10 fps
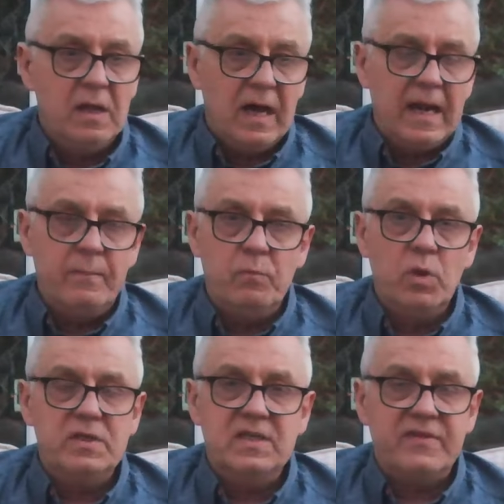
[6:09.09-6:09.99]
And I'm
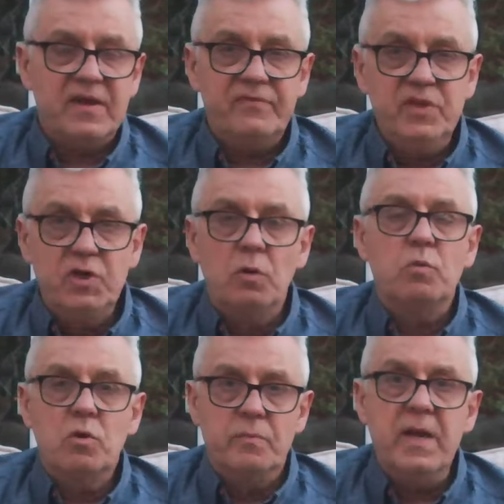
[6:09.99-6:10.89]
worried to death that if they
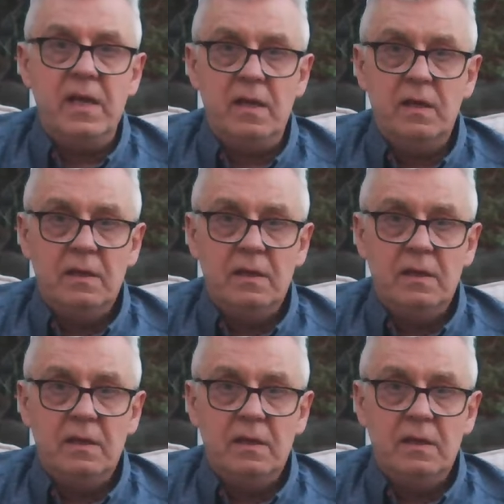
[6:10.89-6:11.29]
don't come in,